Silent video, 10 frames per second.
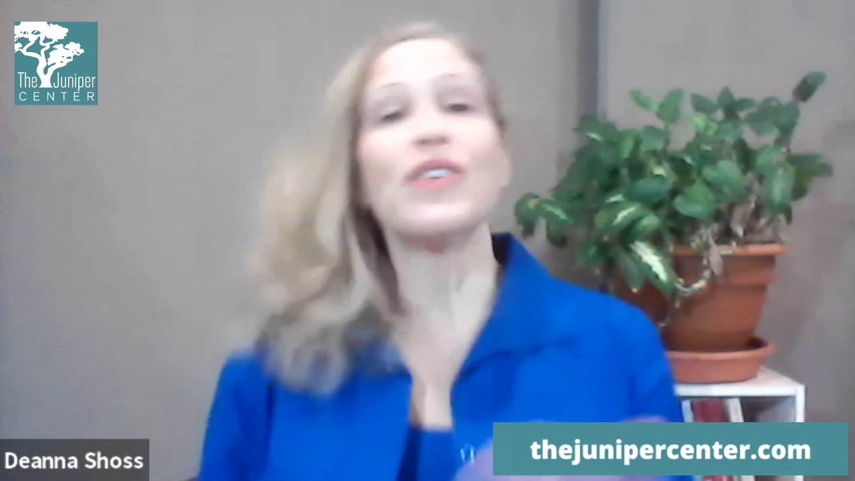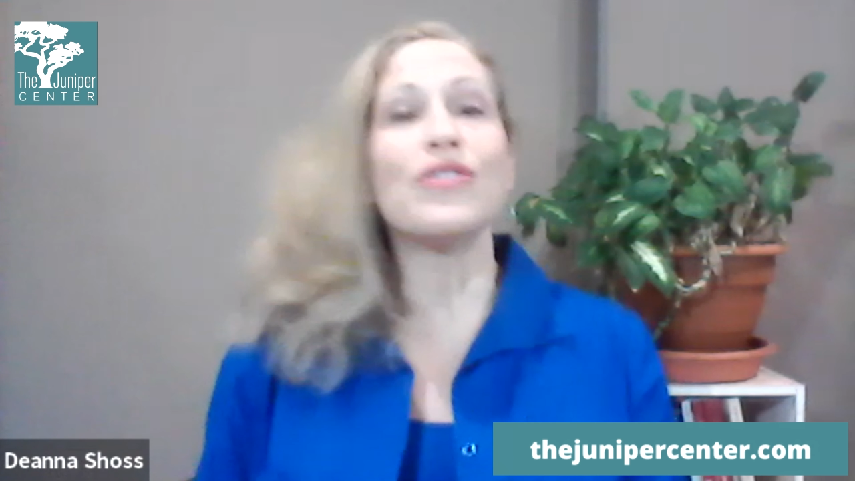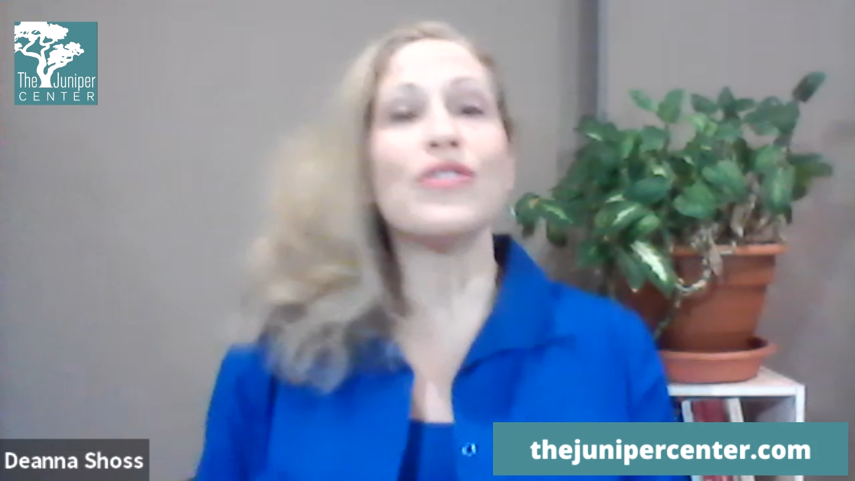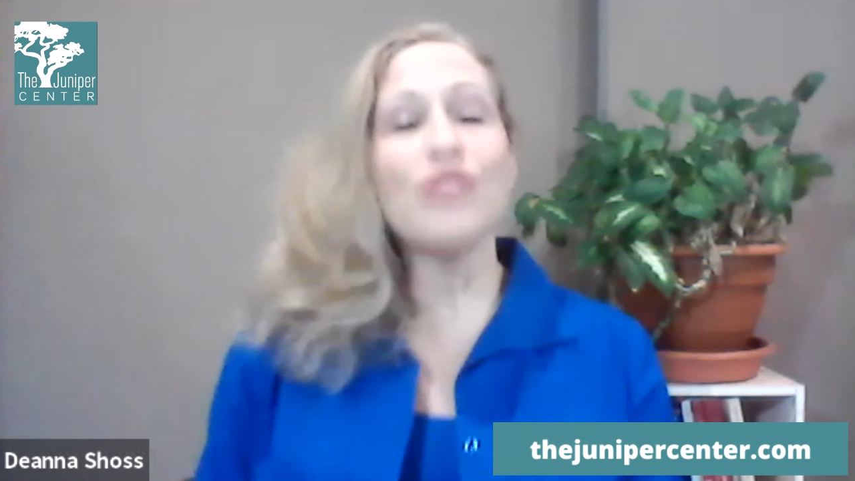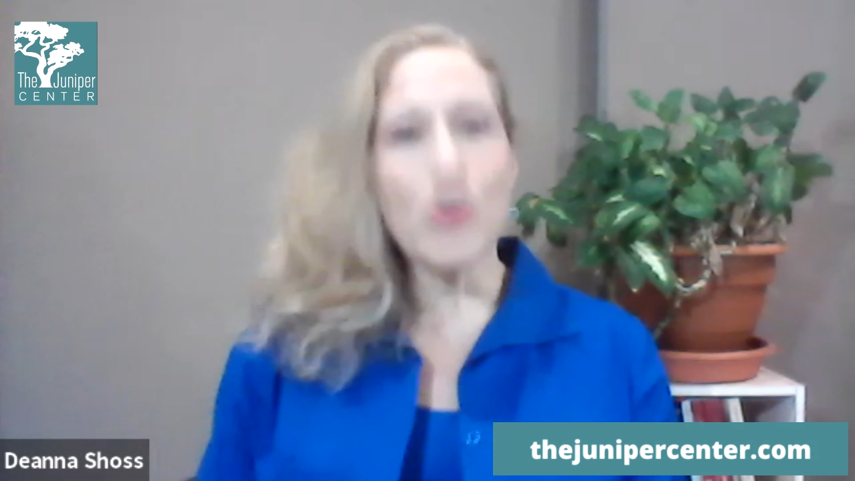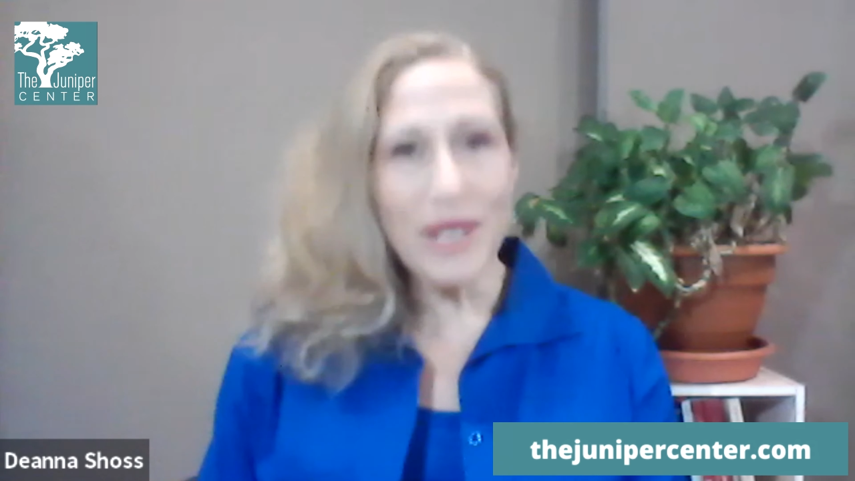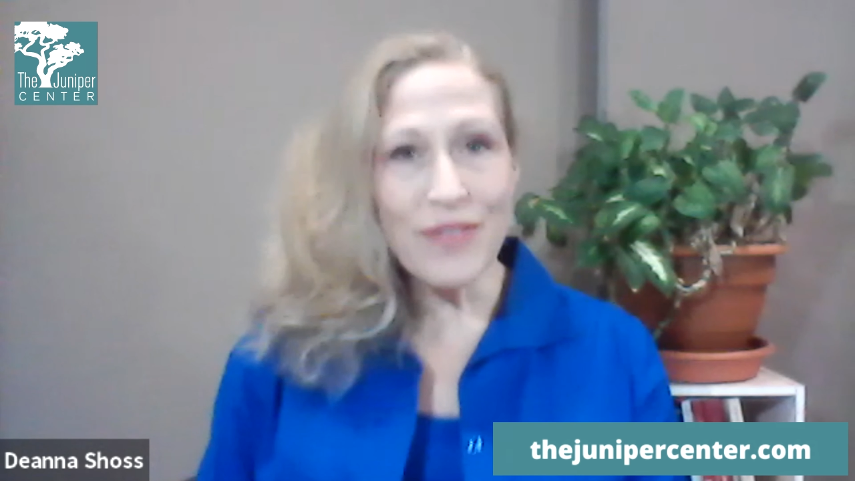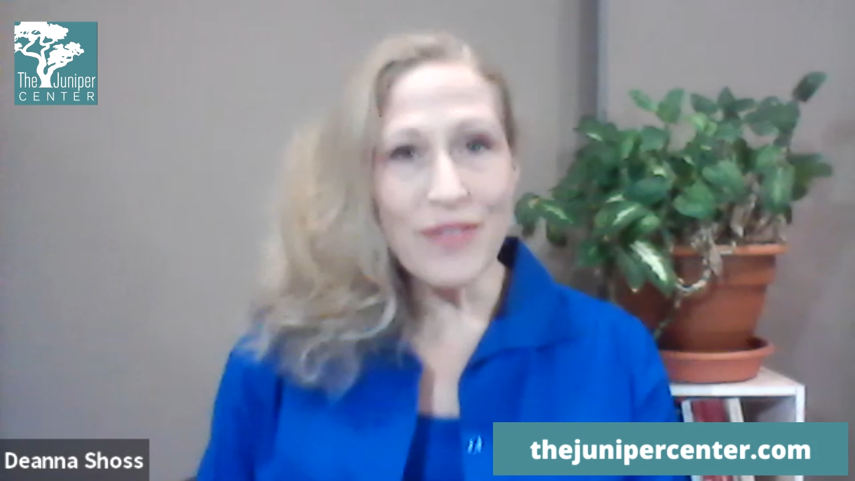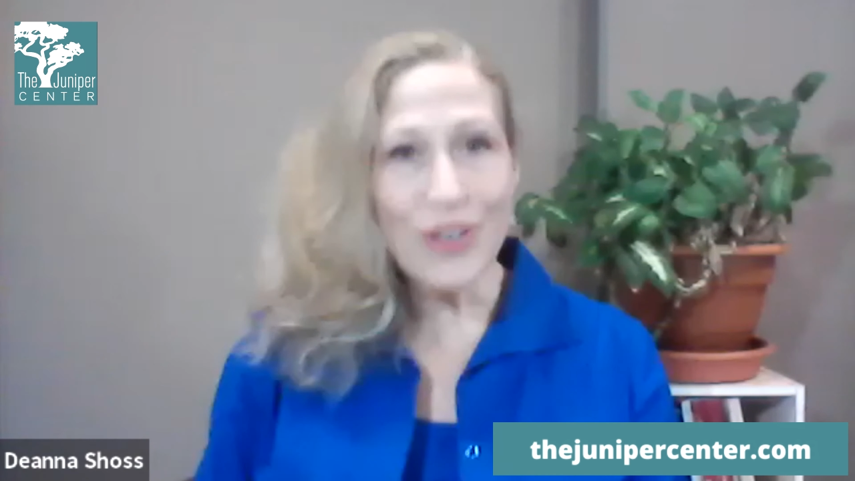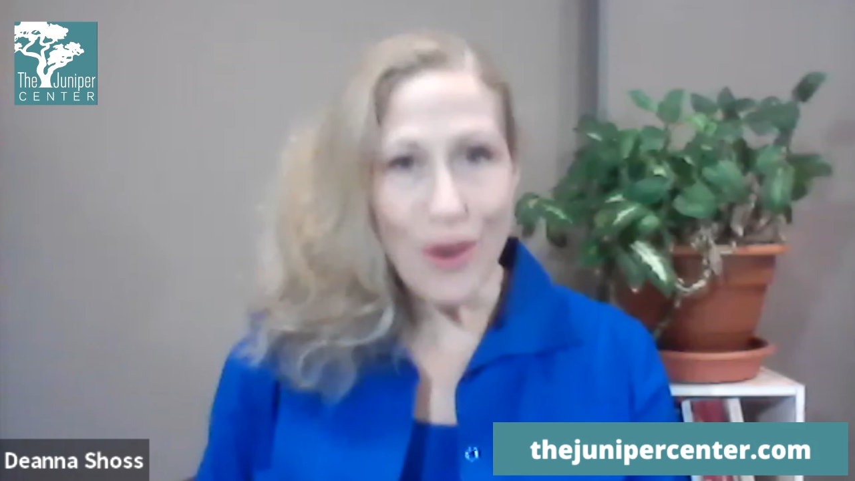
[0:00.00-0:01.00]
nobody
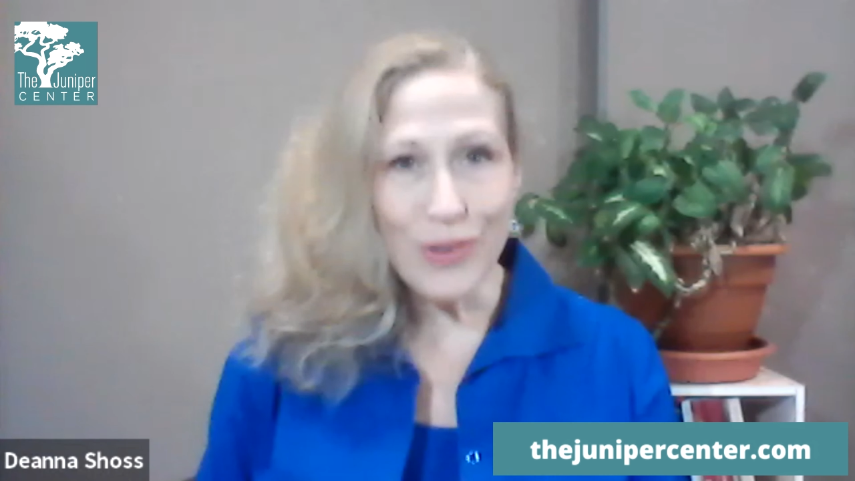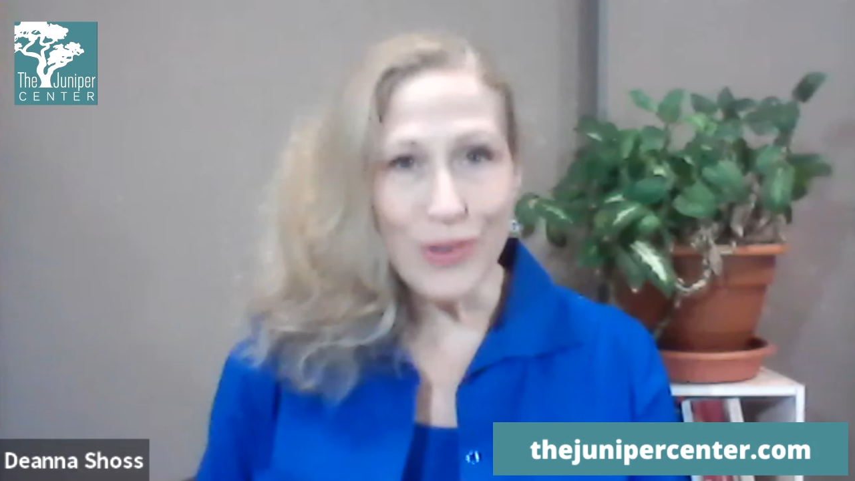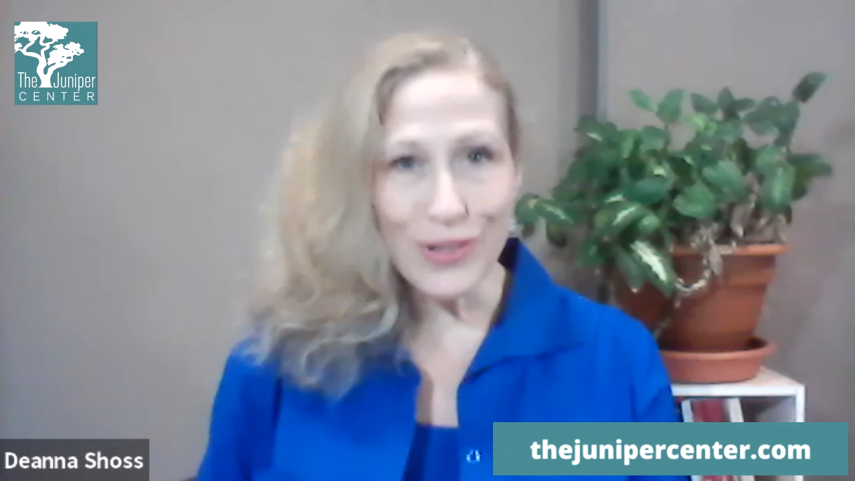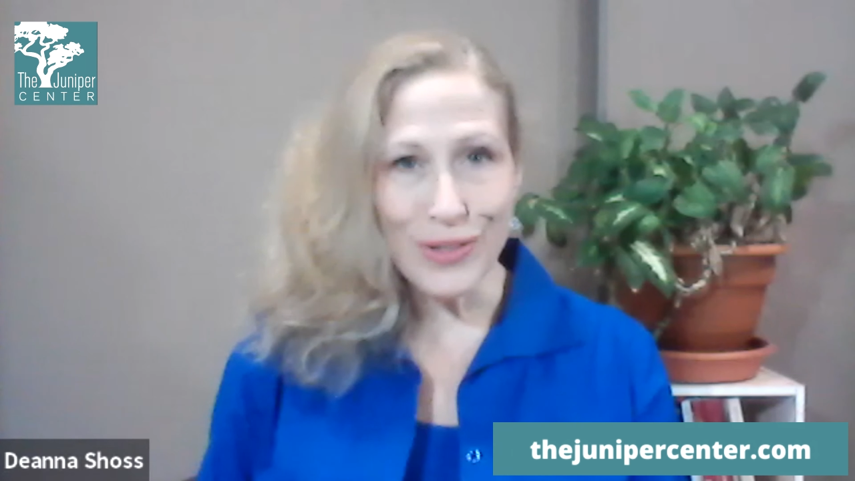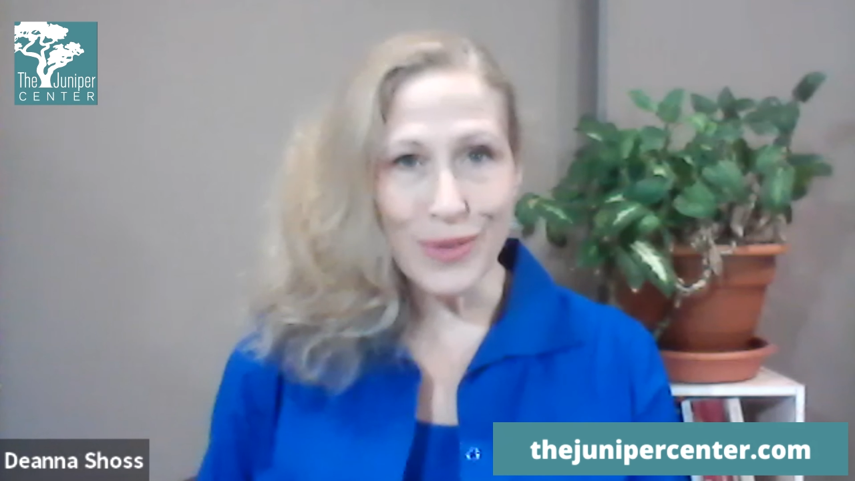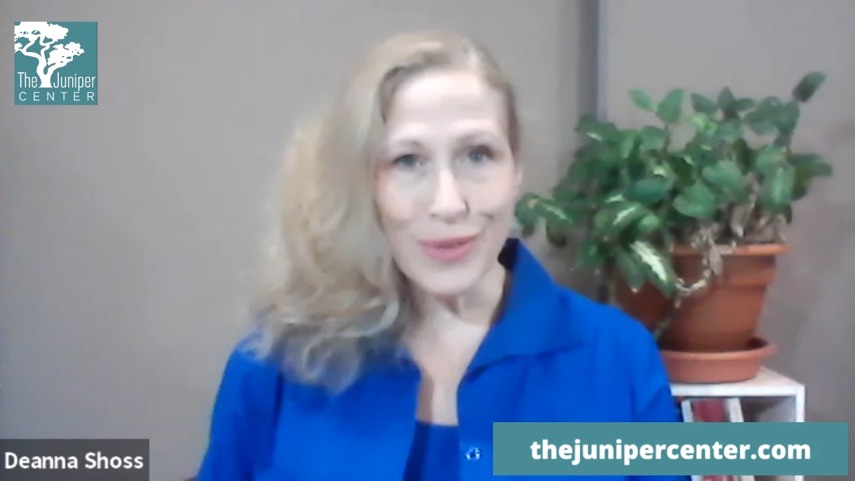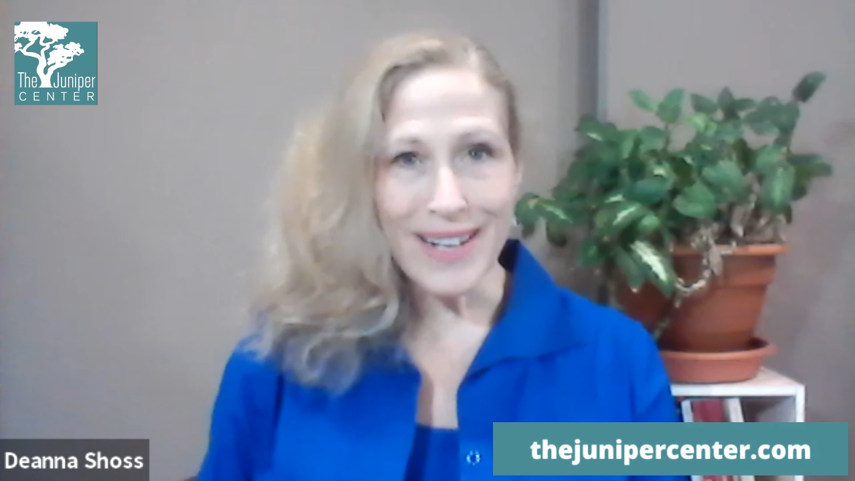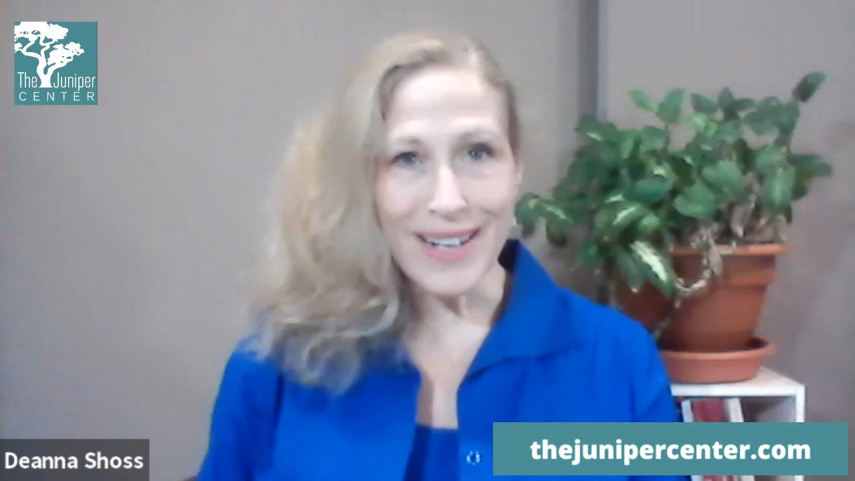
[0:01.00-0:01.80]
even knows you're doing it.